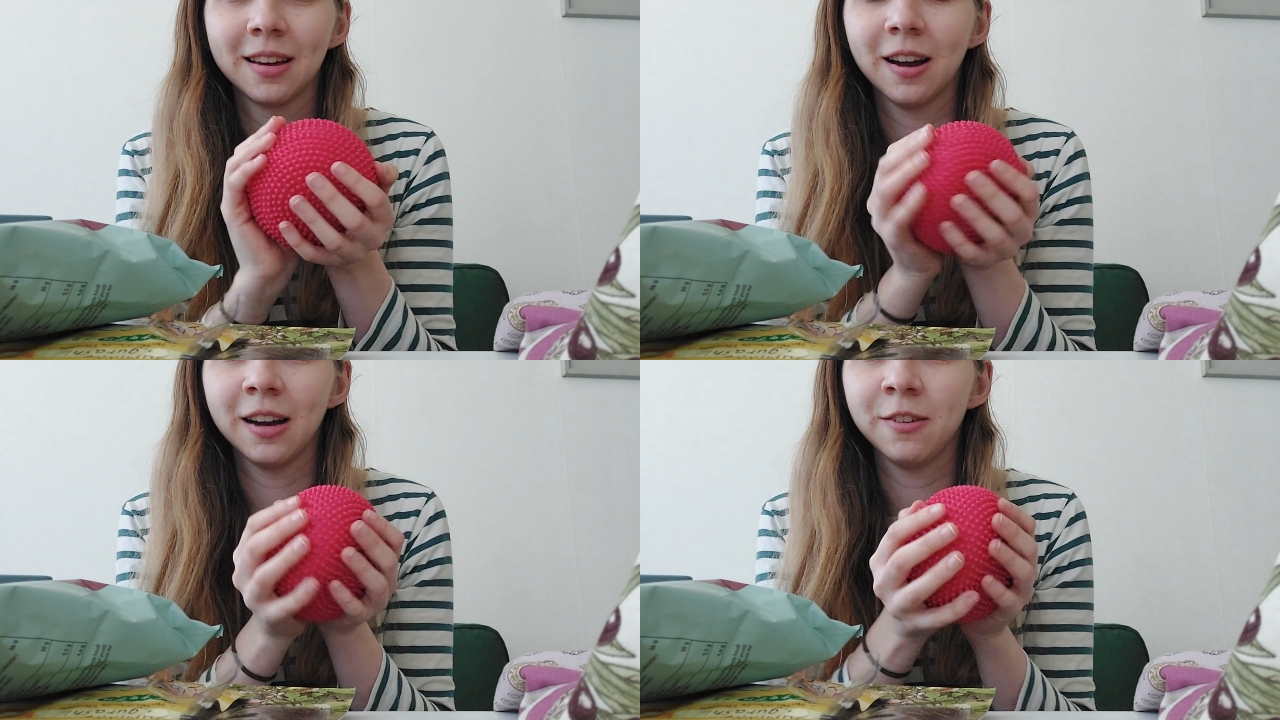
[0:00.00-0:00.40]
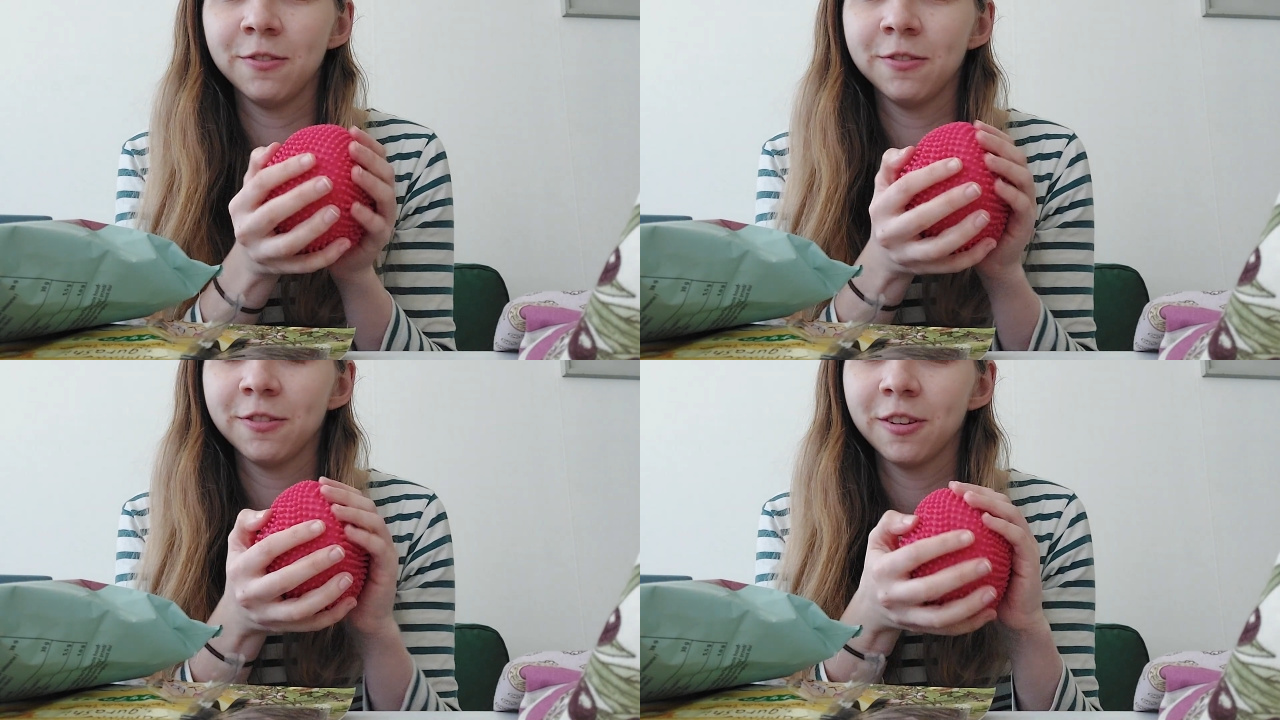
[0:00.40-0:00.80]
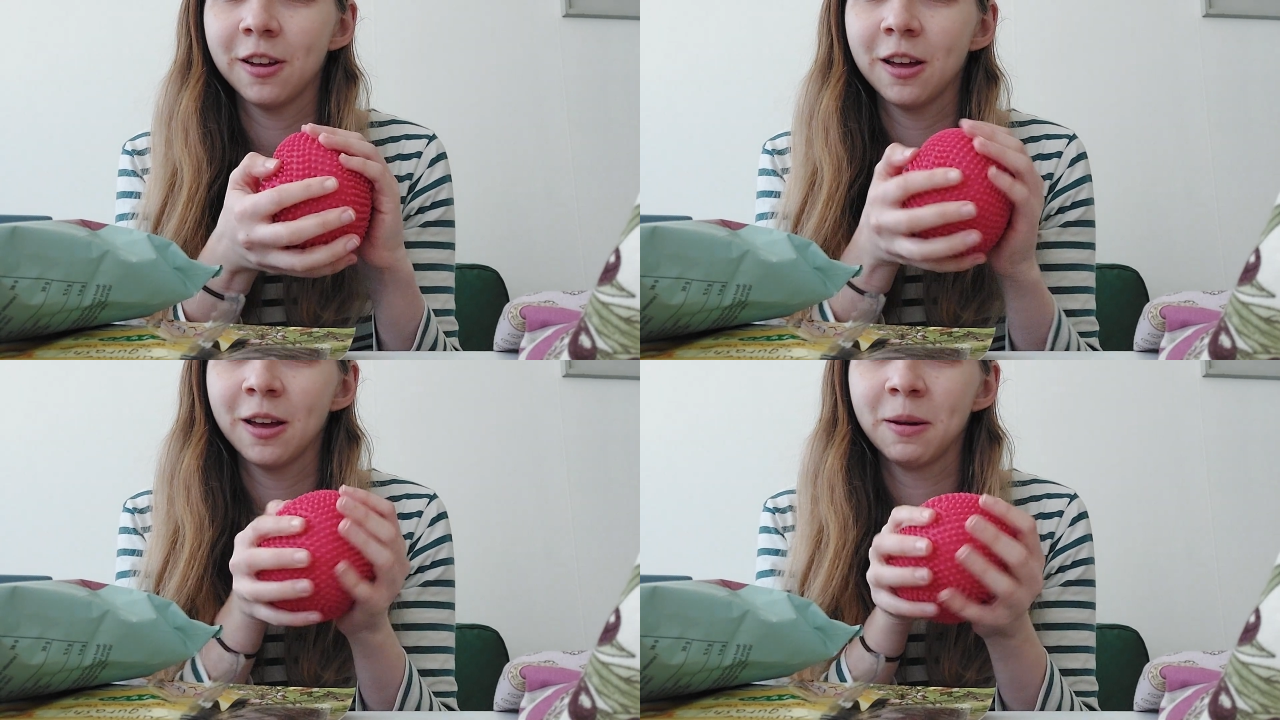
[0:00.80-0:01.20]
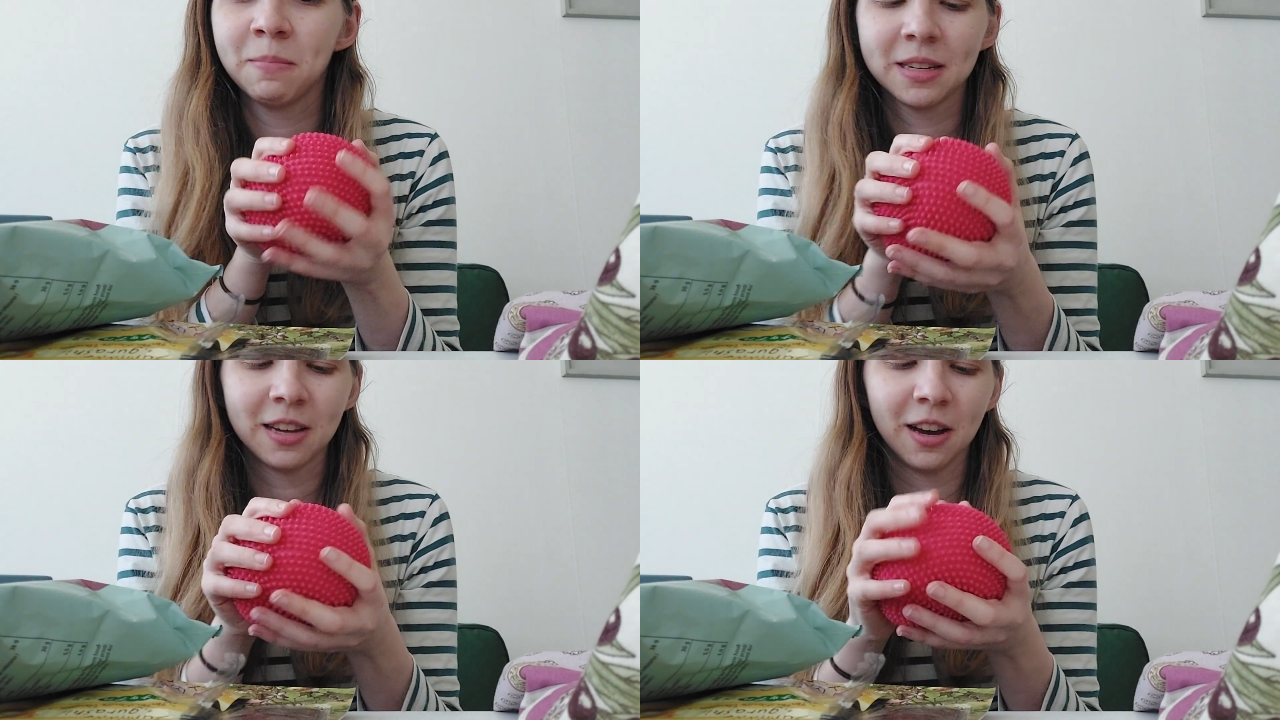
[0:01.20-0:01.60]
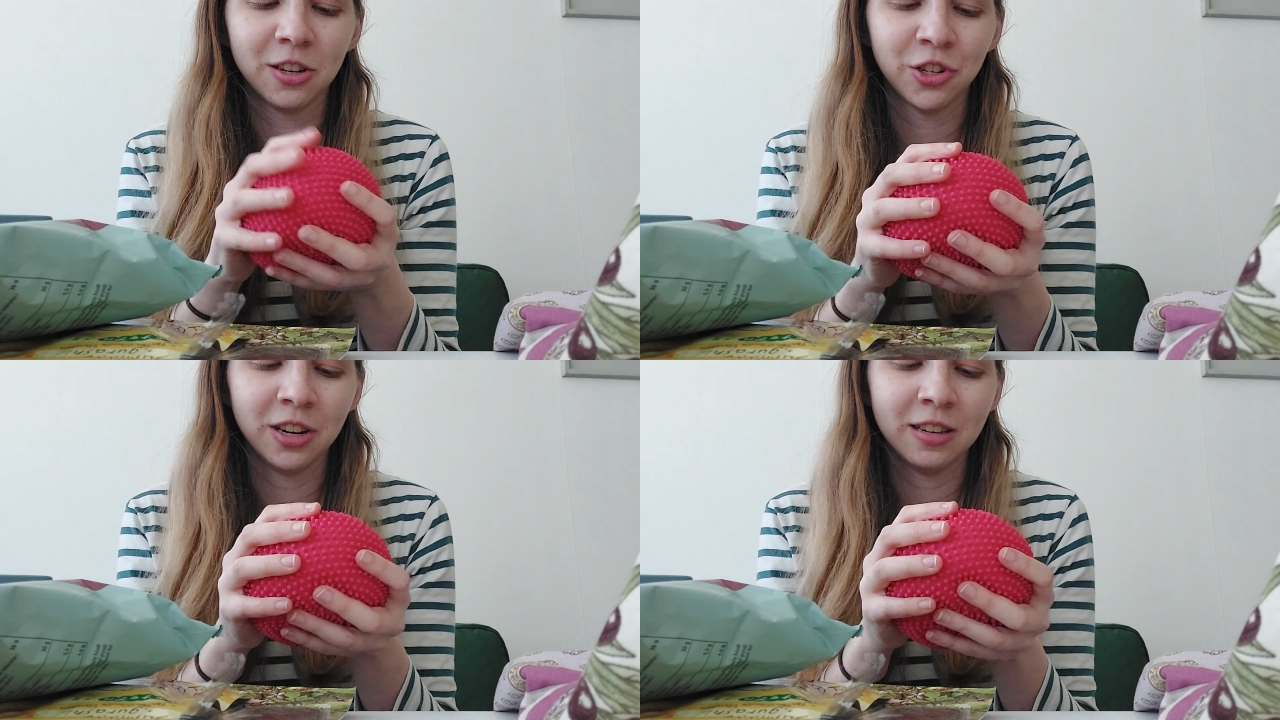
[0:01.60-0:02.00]
kind of
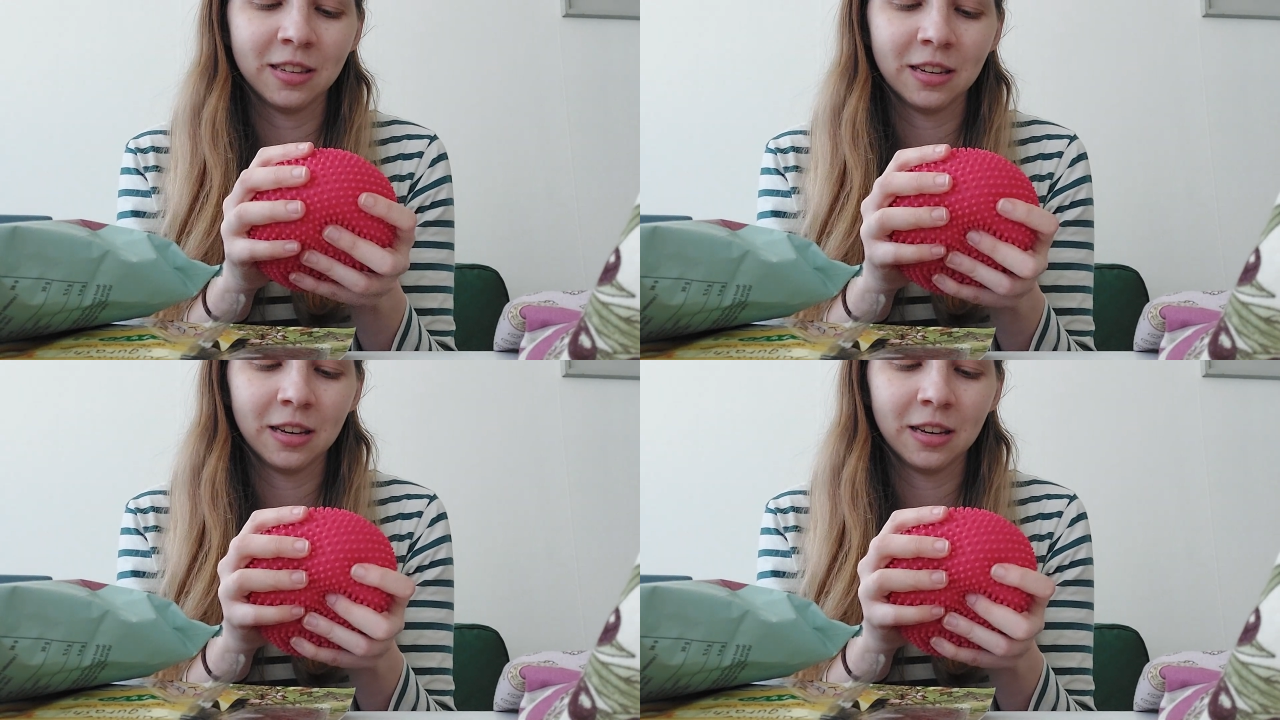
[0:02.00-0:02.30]
massage it.